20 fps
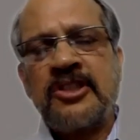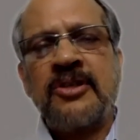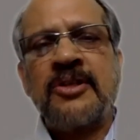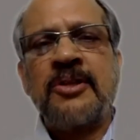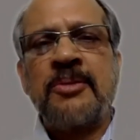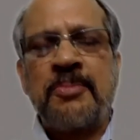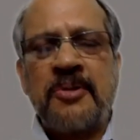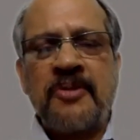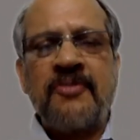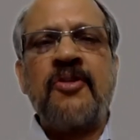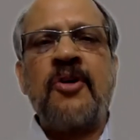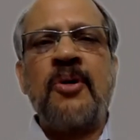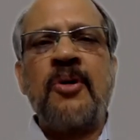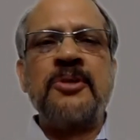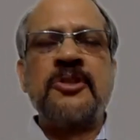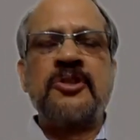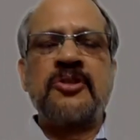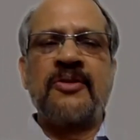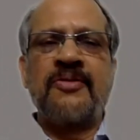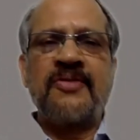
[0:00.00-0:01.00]
of the
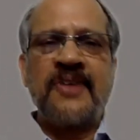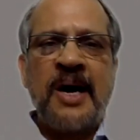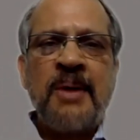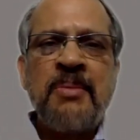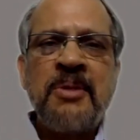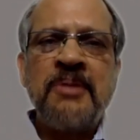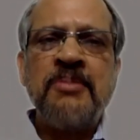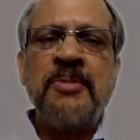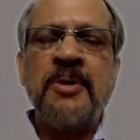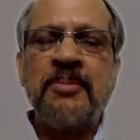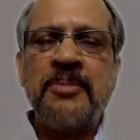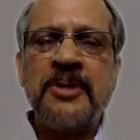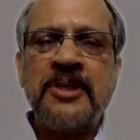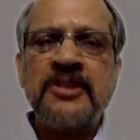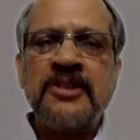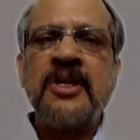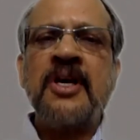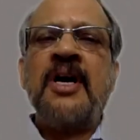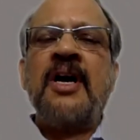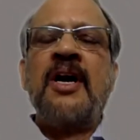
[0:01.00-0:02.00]
performance of family members
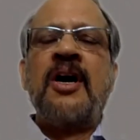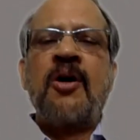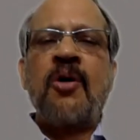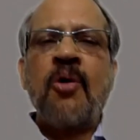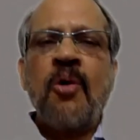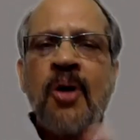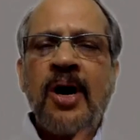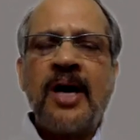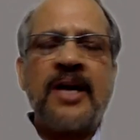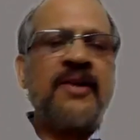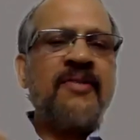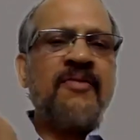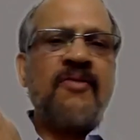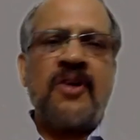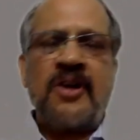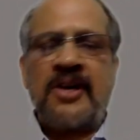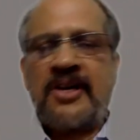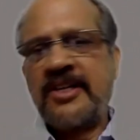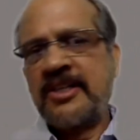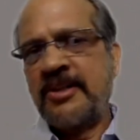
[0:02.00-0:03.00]
who are
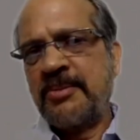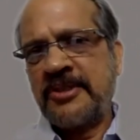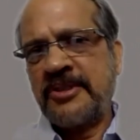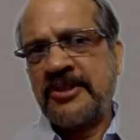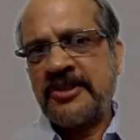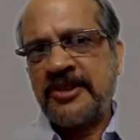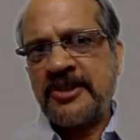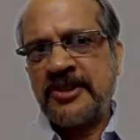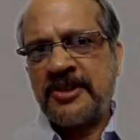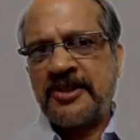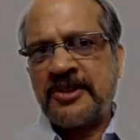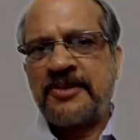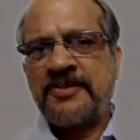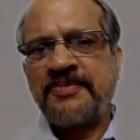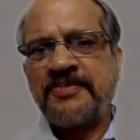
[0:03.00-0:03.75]
involved in the business.